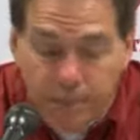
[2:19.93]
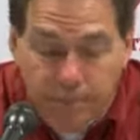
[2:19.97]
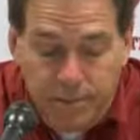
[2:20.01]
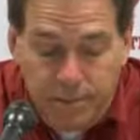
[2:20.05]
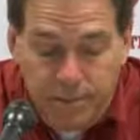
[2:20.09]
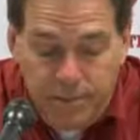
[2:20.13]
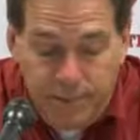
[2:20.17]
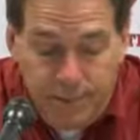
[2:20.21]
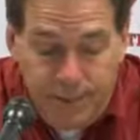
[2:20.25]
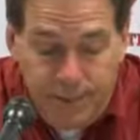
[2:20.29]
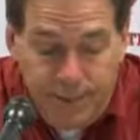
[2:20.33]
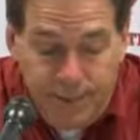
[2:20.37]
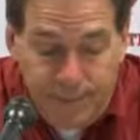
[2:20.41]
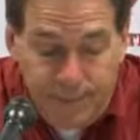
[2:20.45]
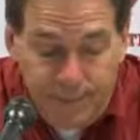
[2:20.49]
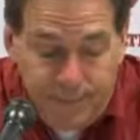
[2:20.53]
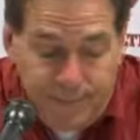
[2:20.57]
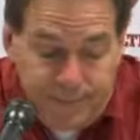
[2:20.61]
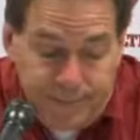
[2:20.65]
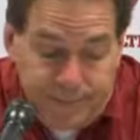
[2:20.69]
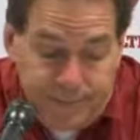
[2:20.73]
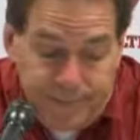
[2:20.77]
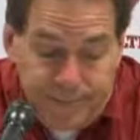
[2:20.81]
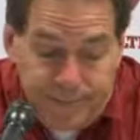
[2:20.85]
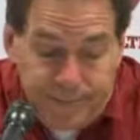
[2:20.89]
but
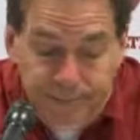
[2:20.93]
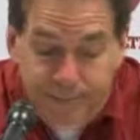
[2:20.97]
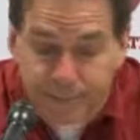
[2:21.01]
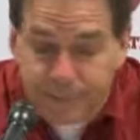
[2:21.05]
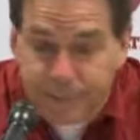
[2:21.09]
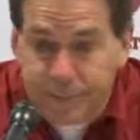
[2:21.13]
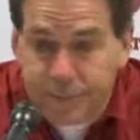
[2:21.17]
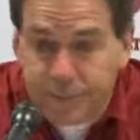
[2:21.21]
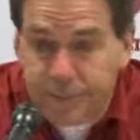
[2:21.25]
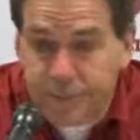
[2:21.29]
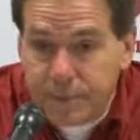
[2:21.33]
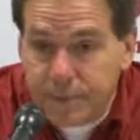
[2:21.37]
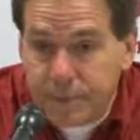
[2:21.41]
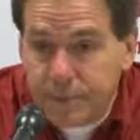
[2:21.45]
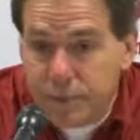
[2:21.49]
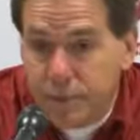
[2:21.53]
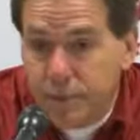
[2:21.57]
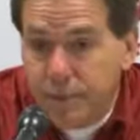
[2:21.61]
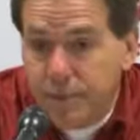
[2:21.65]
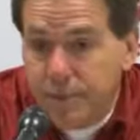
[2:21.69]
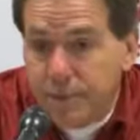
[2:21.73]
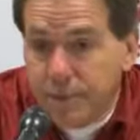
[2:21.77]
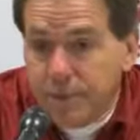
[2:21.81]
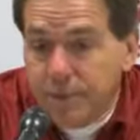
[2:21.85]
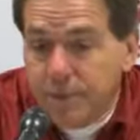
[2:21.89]
two
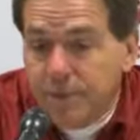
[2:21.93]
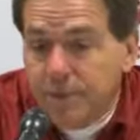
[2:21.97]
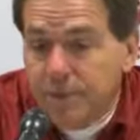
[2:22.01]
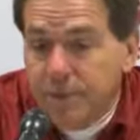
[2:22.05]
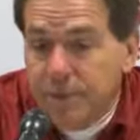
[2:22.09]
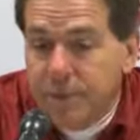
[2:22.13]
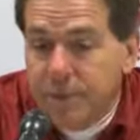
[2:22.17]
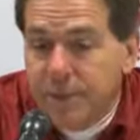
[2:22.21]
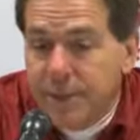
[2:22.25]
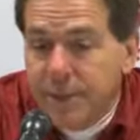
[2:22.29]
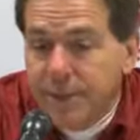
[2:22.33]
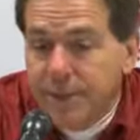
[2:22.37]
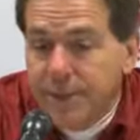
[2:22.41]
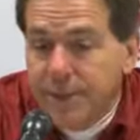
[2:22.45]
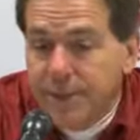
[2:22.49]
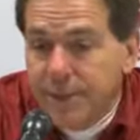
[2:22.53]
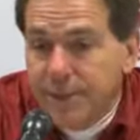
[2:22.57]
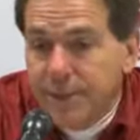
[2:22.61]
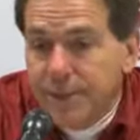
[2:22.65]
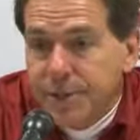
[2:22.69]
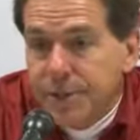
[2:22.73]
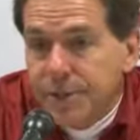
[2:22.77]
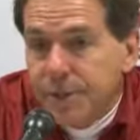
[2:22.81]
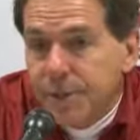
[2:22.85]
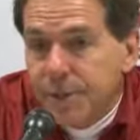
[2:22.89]

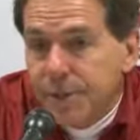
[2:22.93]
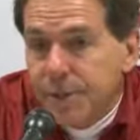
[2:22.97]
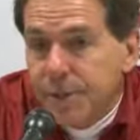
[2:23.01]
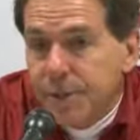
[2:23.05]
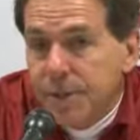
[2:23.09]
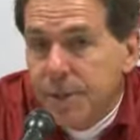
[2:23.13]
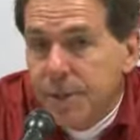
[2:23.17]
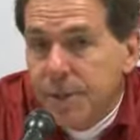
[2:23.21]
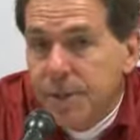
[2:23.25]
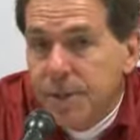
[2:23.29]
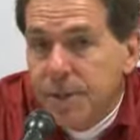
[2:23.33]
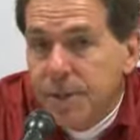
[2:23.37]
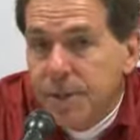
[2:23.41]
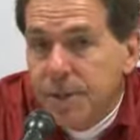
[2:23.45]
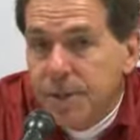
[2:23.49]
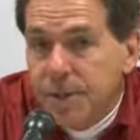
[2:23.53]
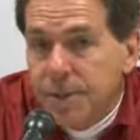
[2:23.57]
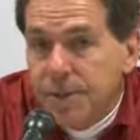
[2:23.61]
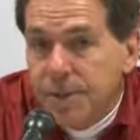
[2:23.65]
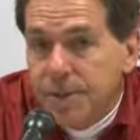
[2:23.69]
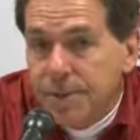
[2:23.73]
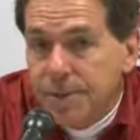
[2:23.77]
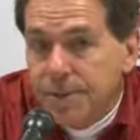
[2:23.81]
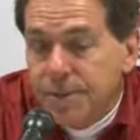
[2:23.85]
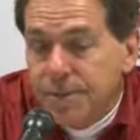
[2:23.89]
miscommunications
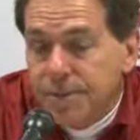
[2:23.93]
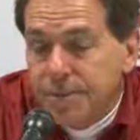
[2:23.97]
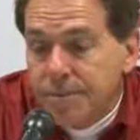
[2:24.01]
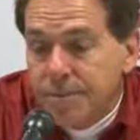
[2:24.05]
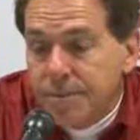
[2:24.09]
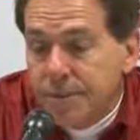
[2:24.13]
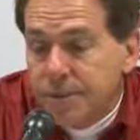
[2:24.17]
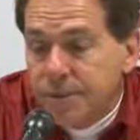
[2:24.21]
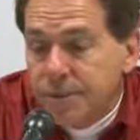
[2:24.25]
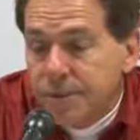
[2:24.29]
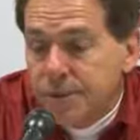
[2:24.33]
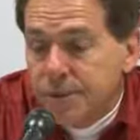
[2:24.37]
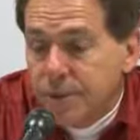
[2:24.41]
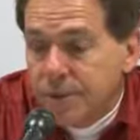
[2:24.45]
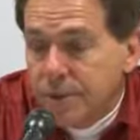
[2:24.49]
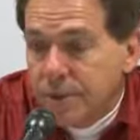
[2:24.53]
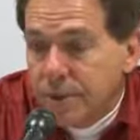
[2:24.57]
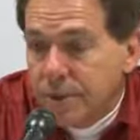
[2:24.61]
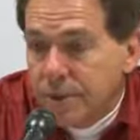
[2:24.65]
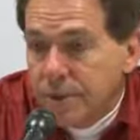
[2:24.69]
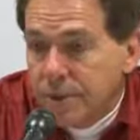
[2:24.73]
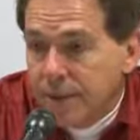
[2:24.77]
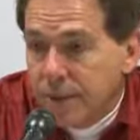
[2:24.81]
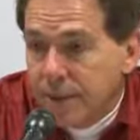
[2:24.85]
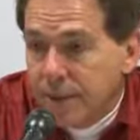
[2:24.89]
because you're going
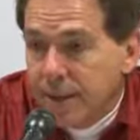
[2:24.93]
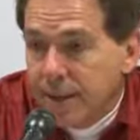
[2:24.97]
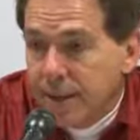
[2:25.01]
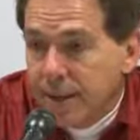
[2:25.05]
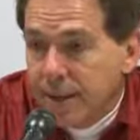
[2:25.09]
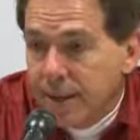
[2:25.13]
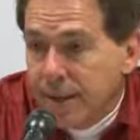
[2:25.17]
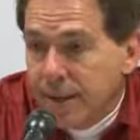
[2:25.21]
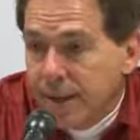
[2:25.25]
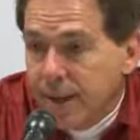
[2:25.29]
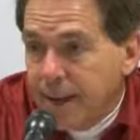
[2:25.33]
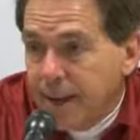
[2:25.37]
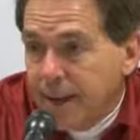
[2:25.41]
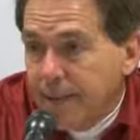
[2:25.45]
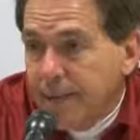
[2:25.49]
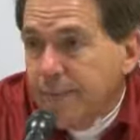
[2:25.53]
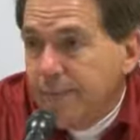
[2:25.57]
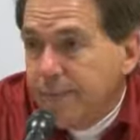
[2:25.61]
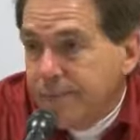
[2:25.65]
on silent count